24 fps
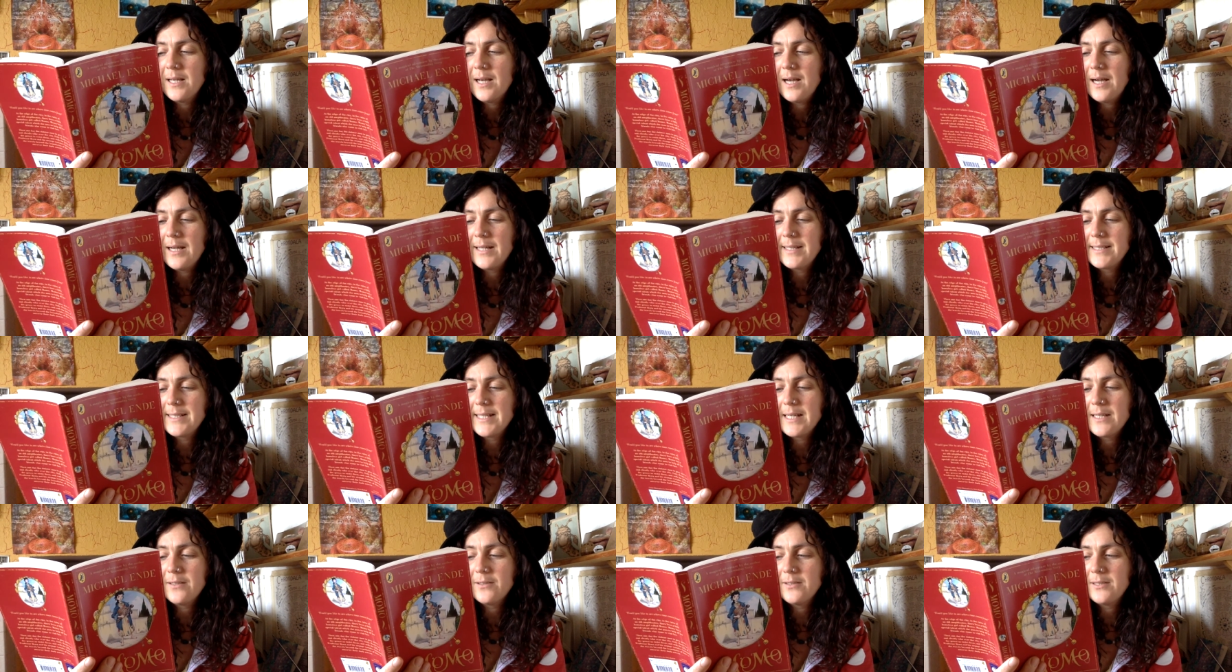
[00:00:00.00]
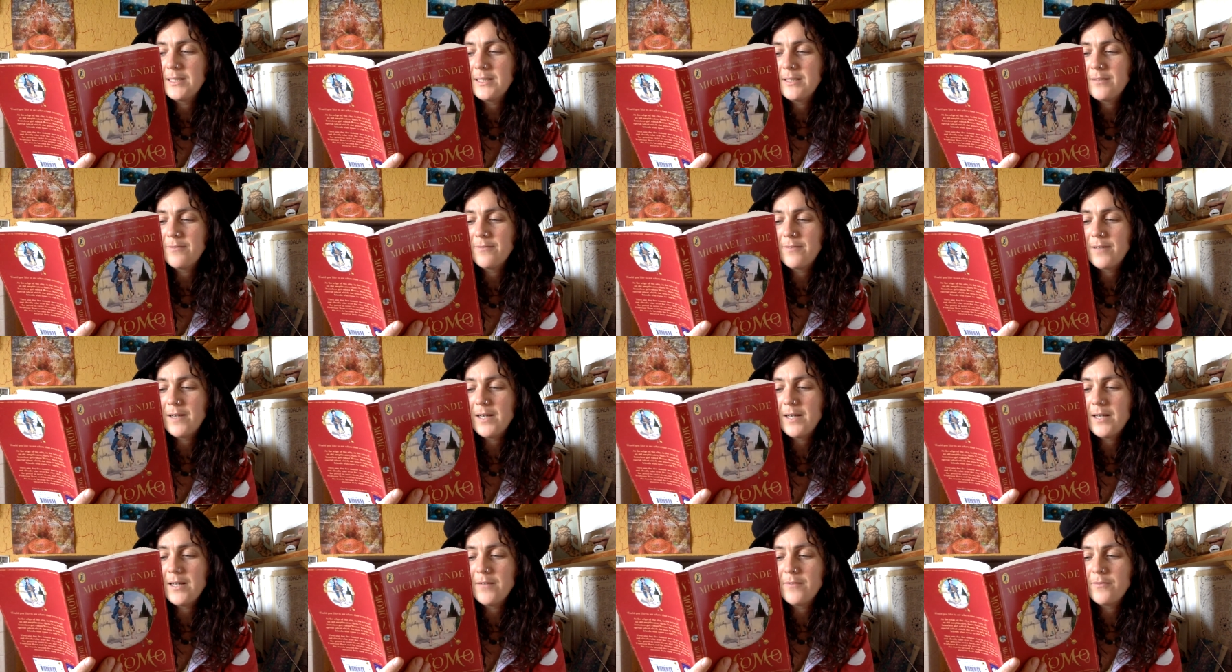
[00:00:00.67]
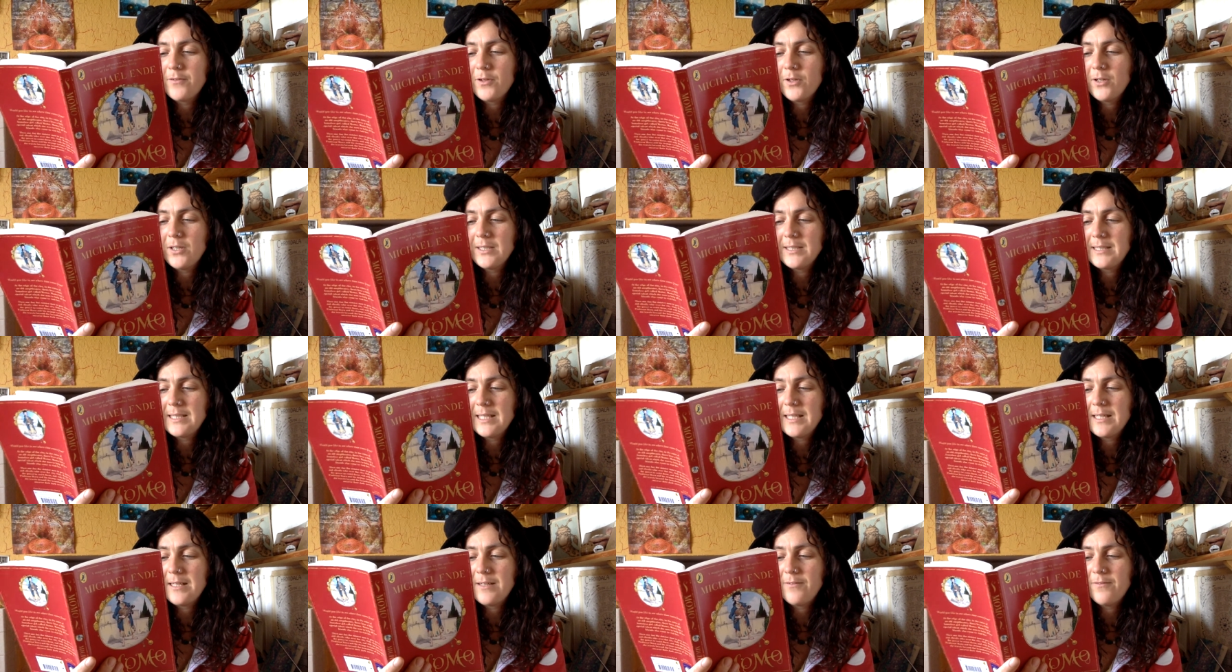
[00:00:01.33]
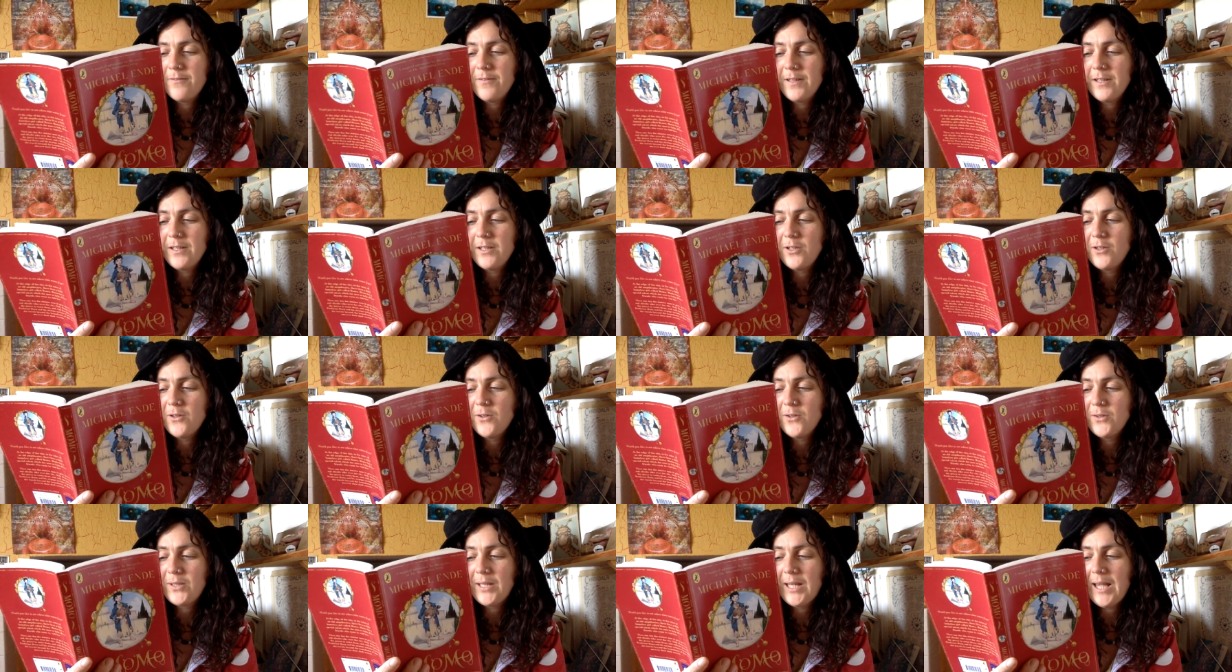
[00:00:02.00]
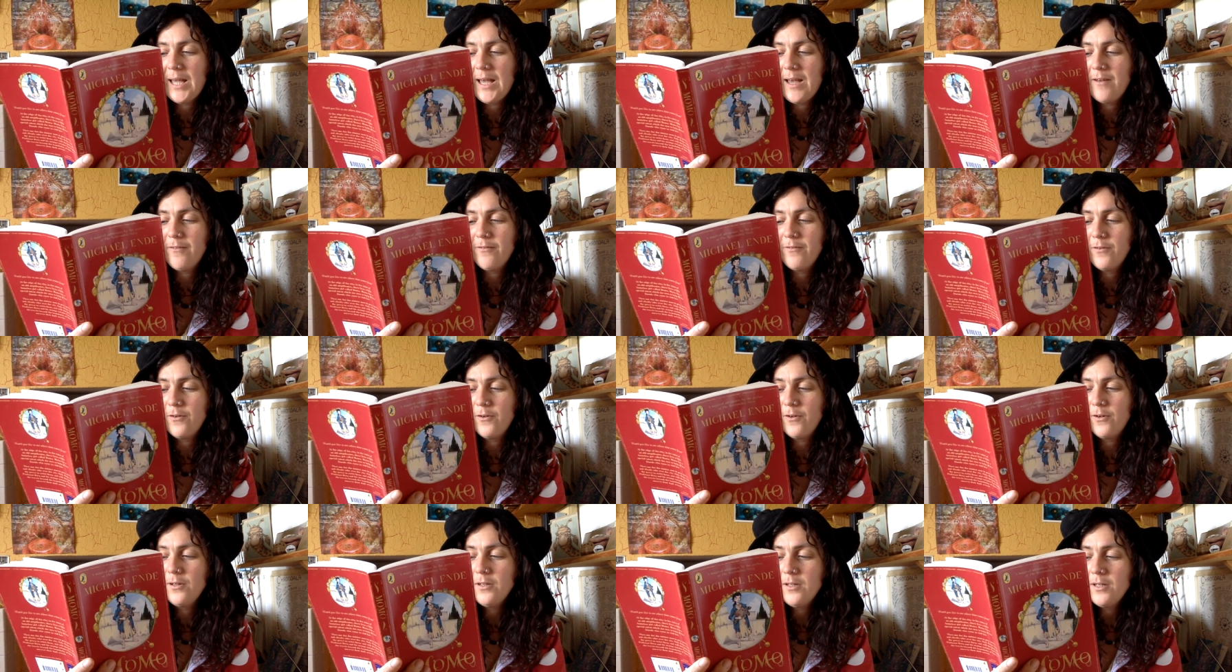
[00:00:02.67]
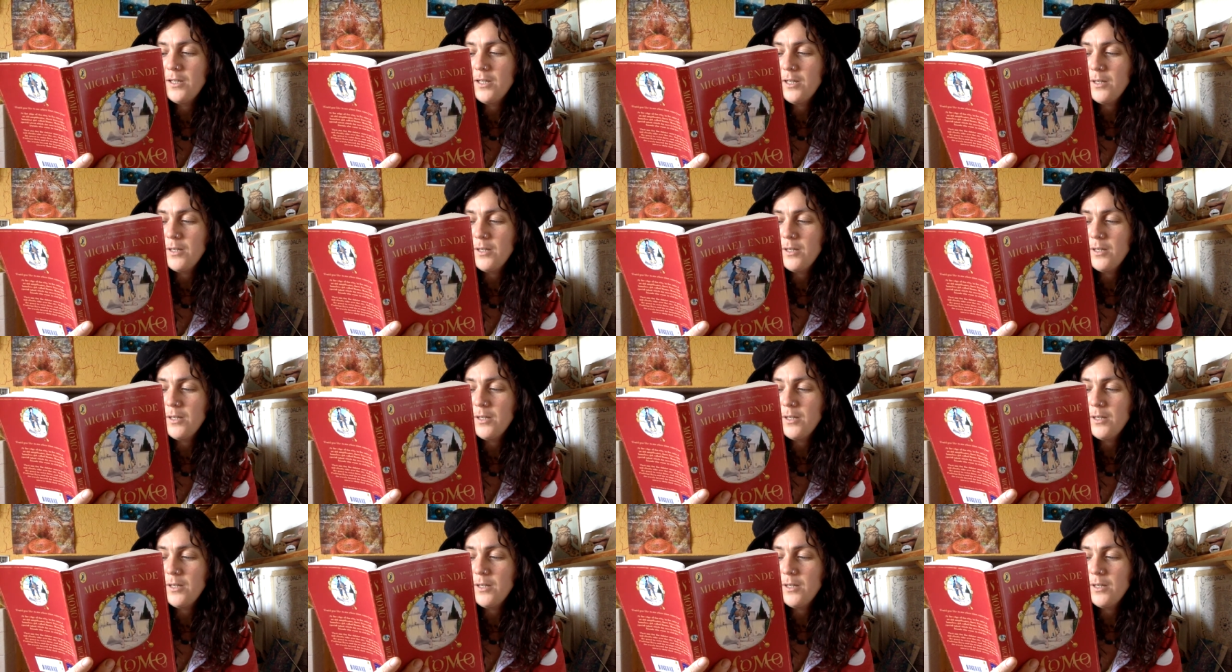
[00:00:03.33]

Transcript: I doubt if I've got anything you'd care for,